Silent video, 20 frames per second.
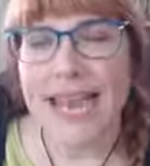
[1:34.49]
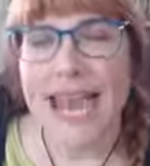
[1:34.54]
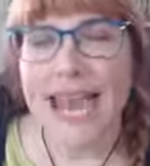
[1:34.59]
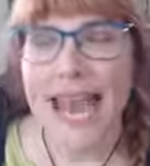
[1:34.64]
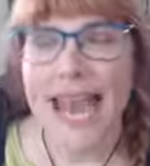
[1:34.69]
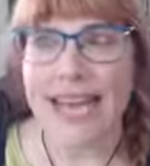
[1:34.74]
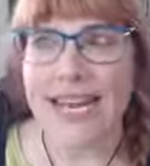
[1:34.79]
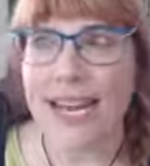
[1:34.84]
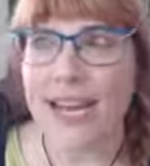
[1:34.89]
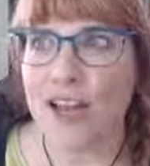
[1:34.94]

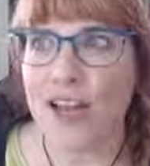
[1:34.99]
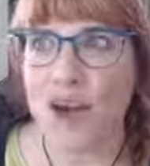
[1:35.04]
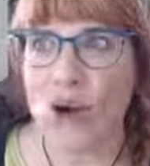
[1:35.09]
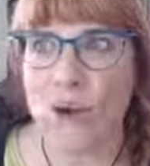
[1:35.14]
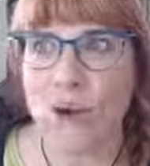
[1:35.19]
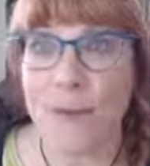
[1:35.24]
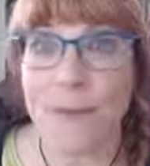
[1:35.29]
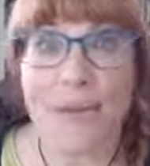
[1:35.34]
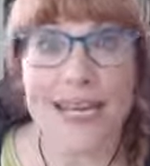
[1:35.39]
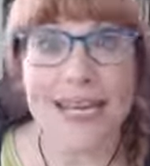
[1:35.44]
and I go
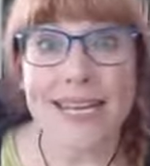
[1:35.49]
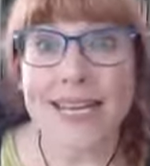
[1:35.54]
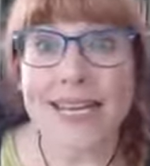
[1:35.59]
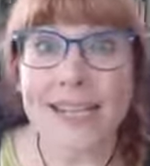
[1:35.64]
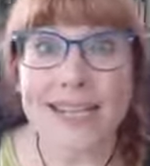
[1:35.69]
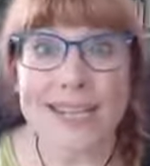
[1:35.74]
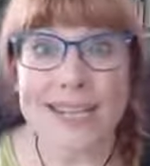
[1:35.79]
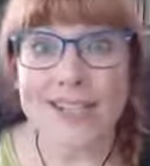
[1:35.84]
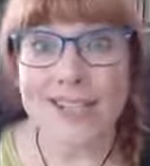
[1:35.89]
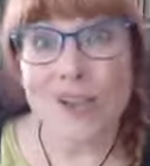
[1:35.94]

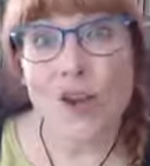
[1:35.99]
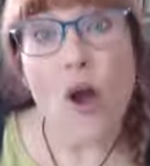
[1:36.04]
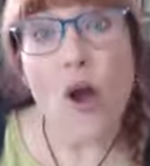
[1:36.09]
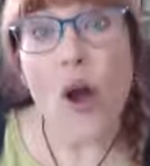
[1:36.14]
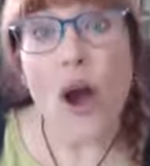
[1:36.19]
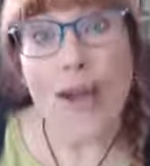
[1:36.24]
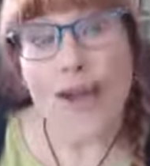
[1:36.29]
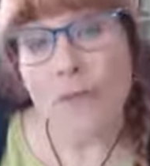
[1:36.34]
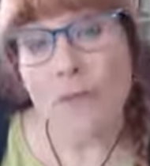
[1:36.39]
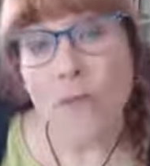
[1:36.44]
immediately into
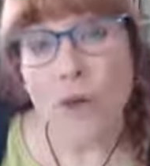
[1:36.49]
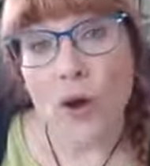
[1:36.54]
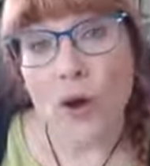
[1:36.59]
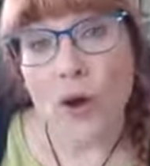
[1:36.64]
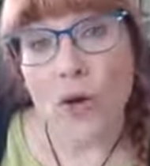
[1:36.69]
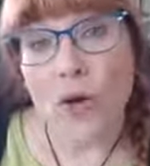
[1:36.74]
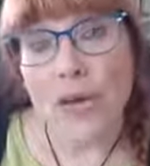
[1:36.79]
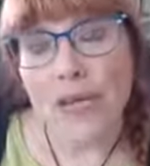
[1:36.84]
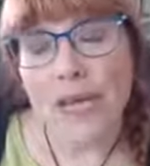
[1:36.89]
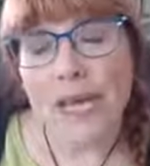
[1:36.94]
audit mode,